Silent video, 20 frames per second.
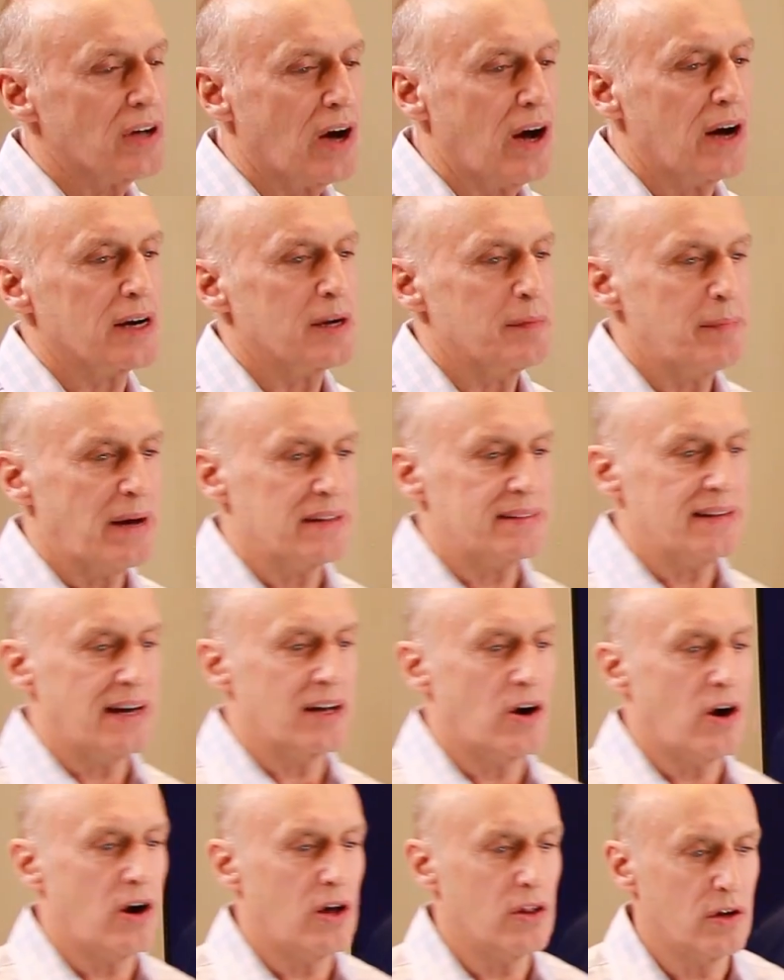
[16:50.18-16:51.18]
talk about
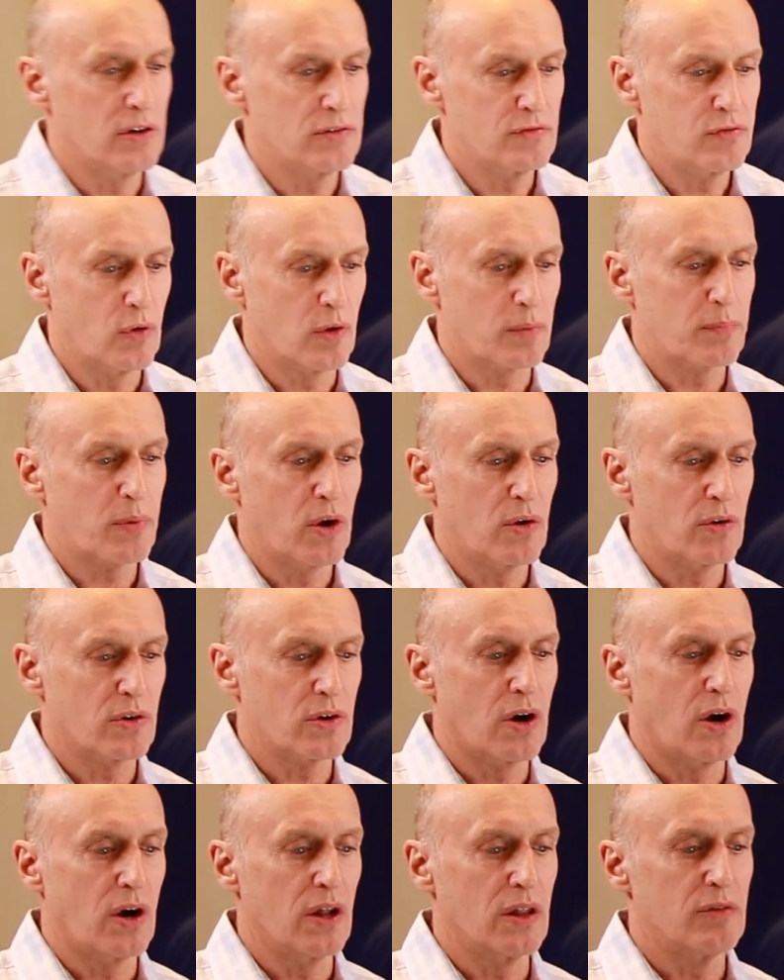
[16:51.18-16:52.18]
that All-On-4
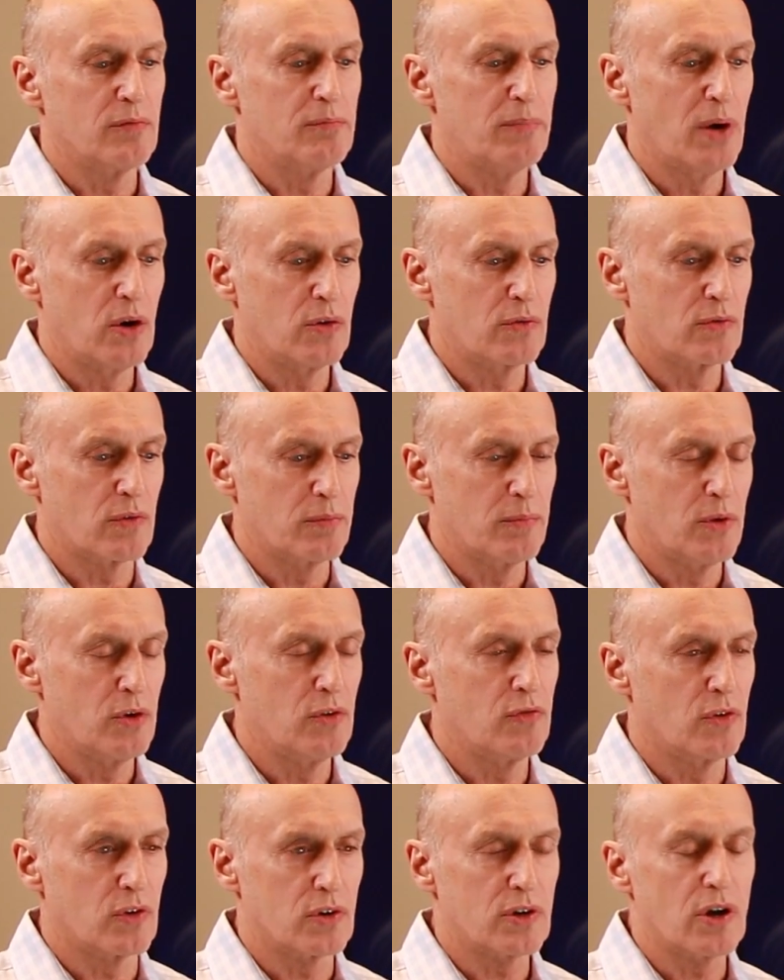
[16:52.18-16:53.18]
protocol of bone
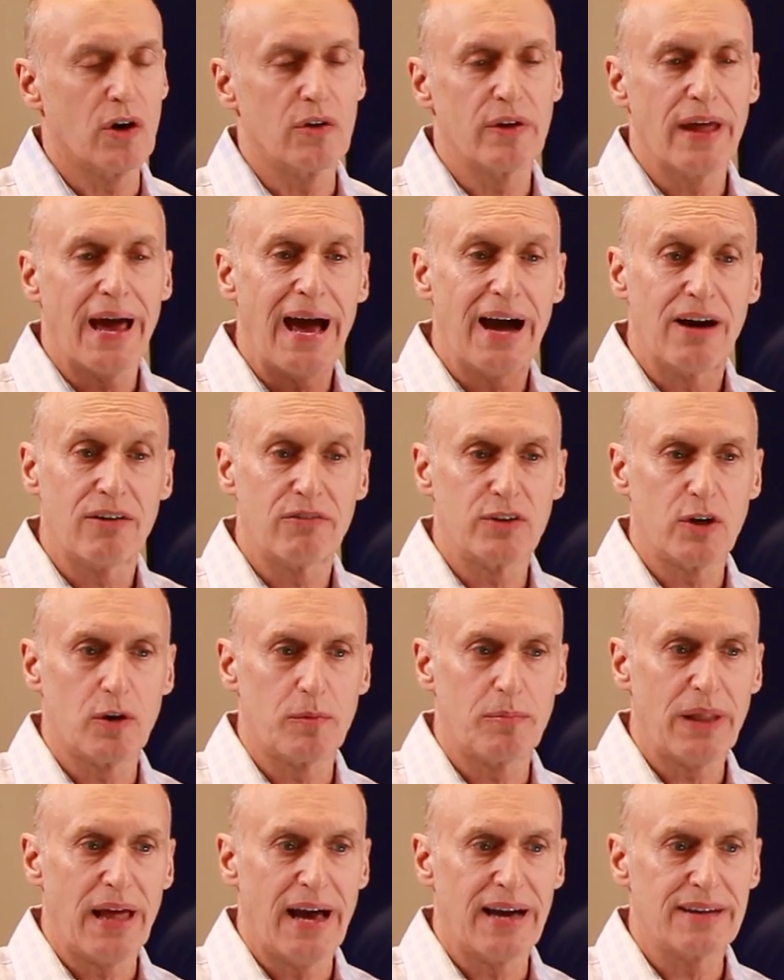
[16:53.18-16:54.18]
removal called
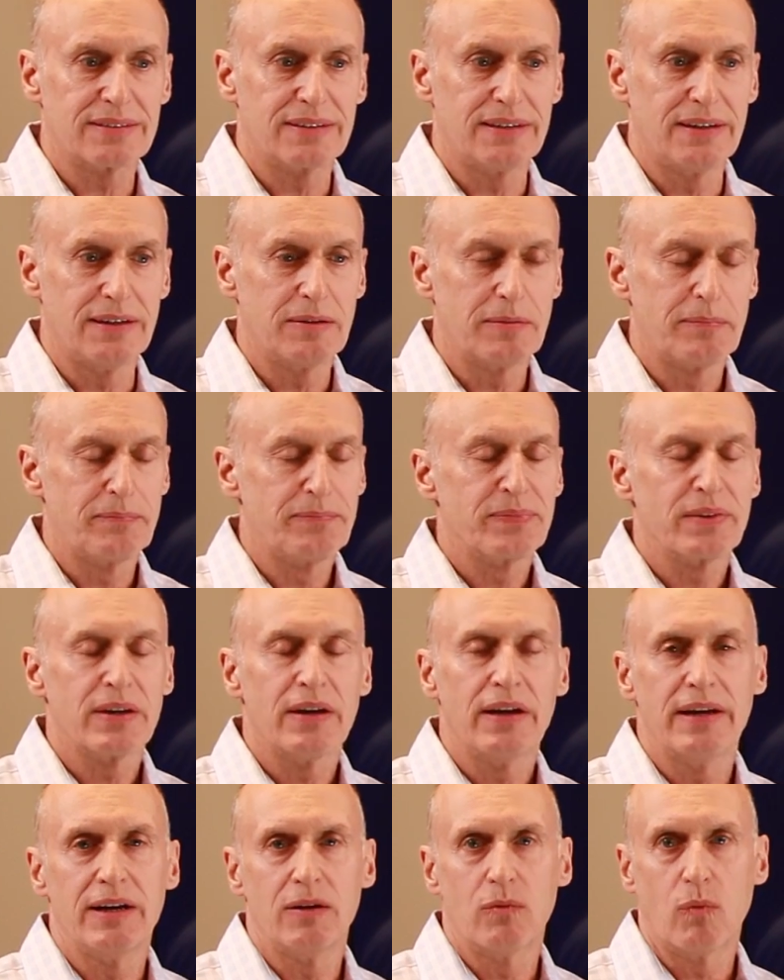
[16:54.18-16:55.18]
alveoplasty.
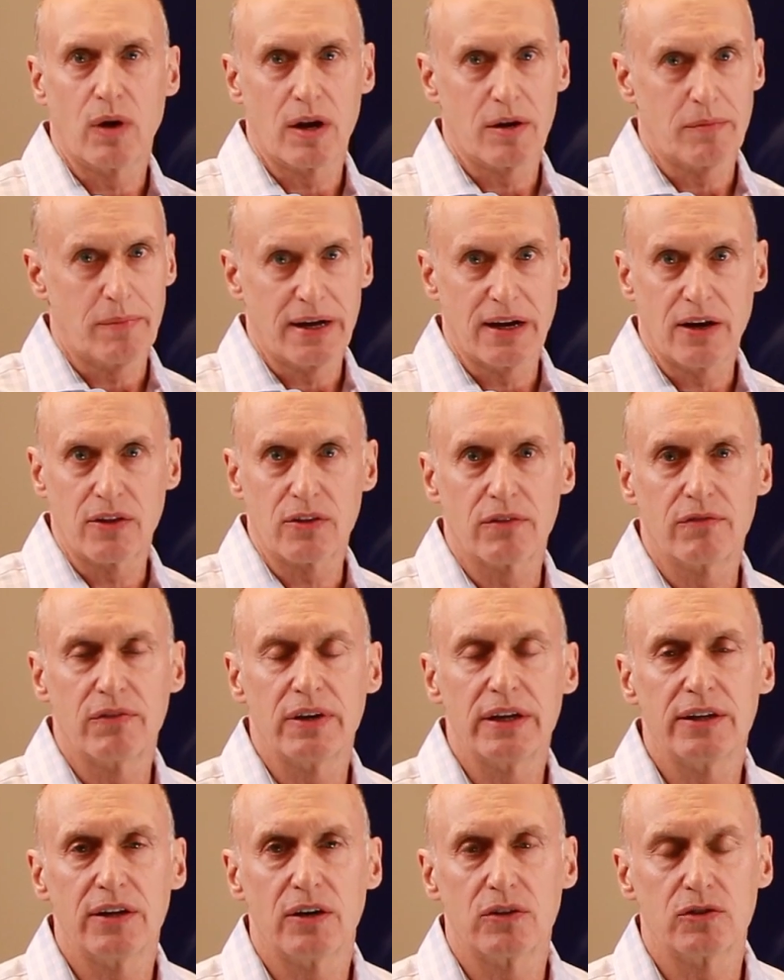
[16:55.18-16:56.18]
And in one of my other
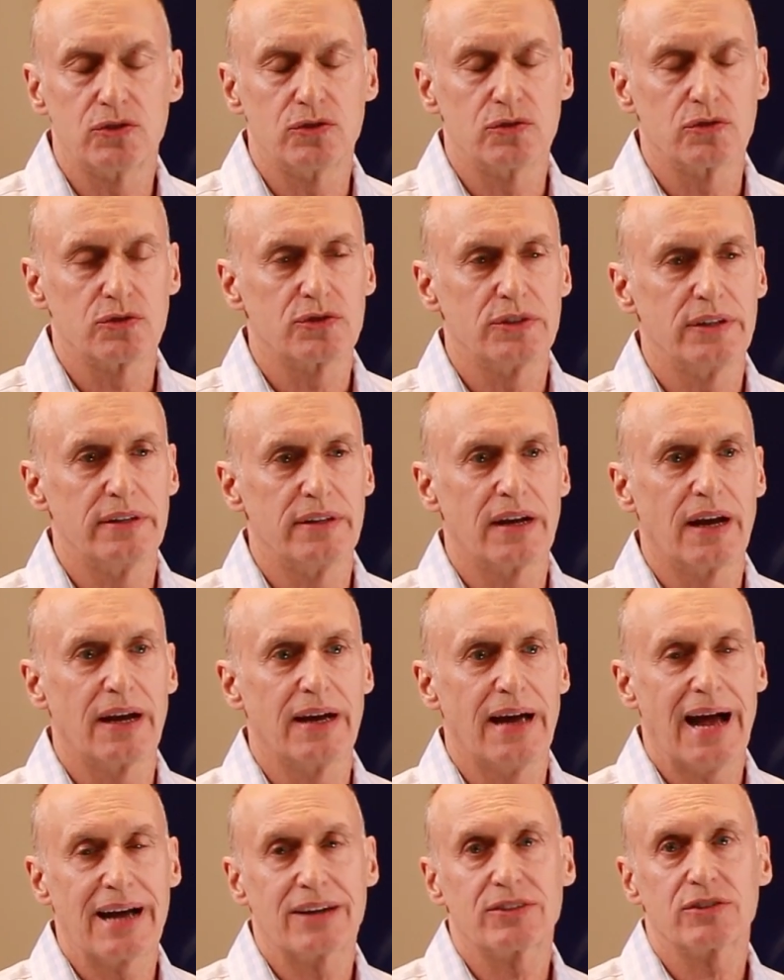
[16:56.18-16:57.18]
videos, you'll see that I
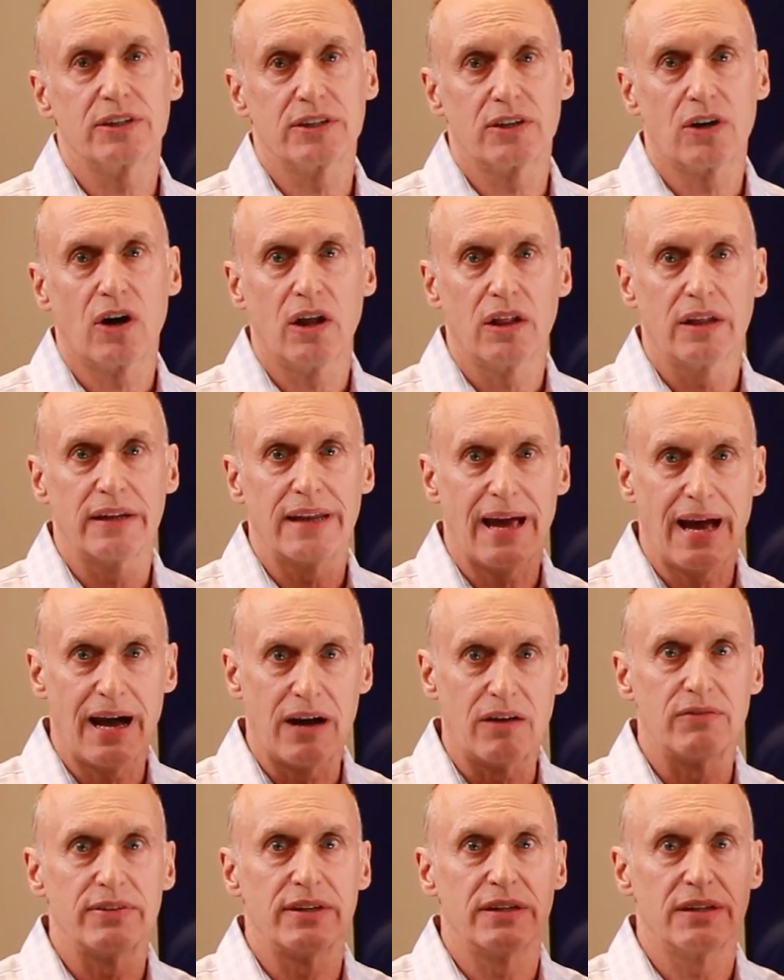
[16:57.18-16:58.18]
actually call it
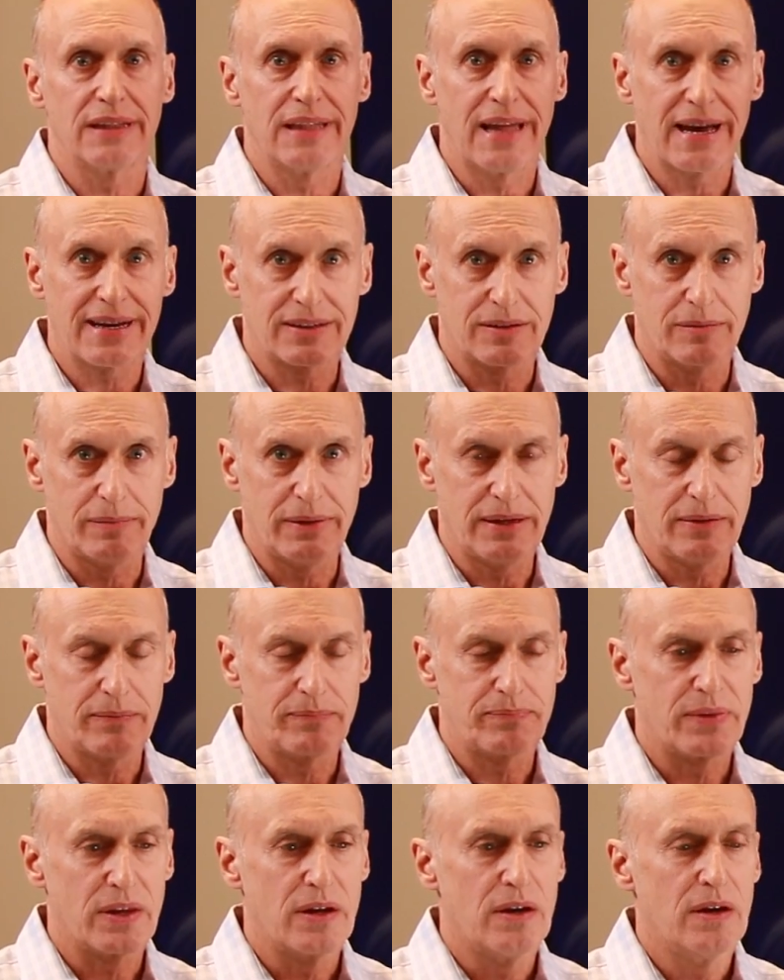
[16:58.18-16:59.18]
alveolectomy.
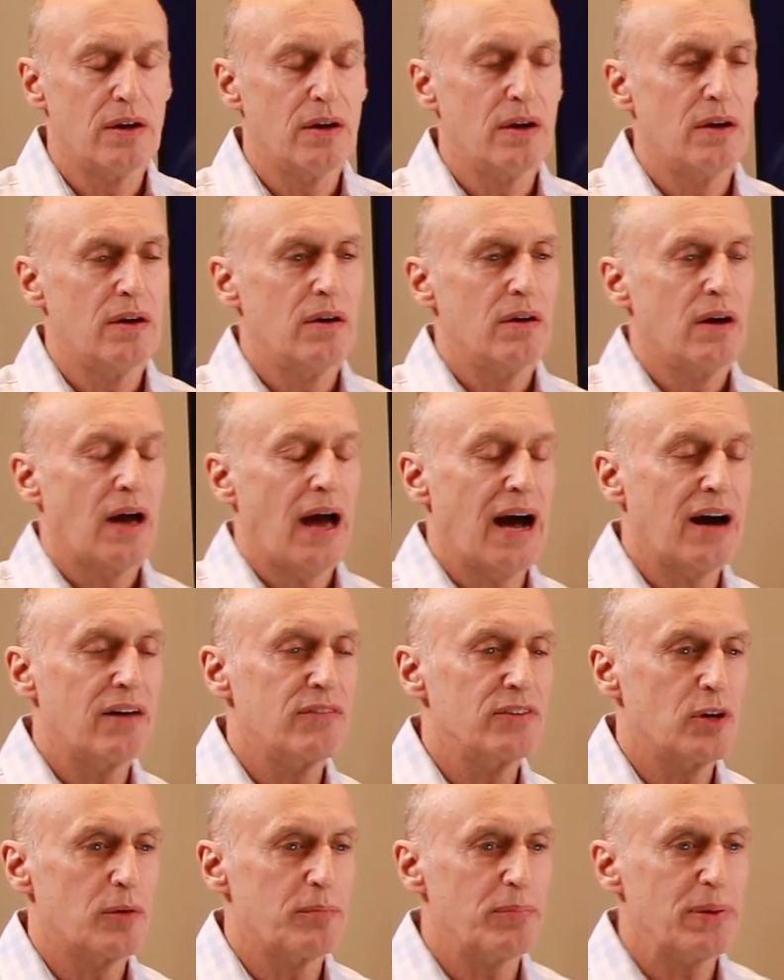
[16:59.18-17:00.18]

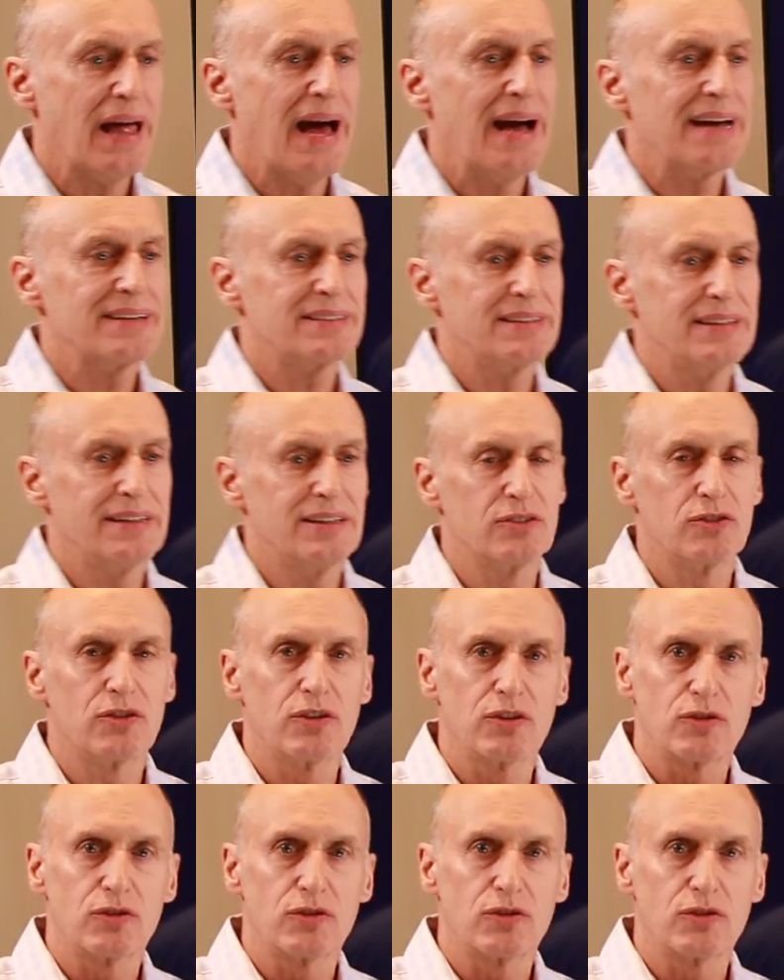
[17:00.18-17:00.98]
Alveoplasty is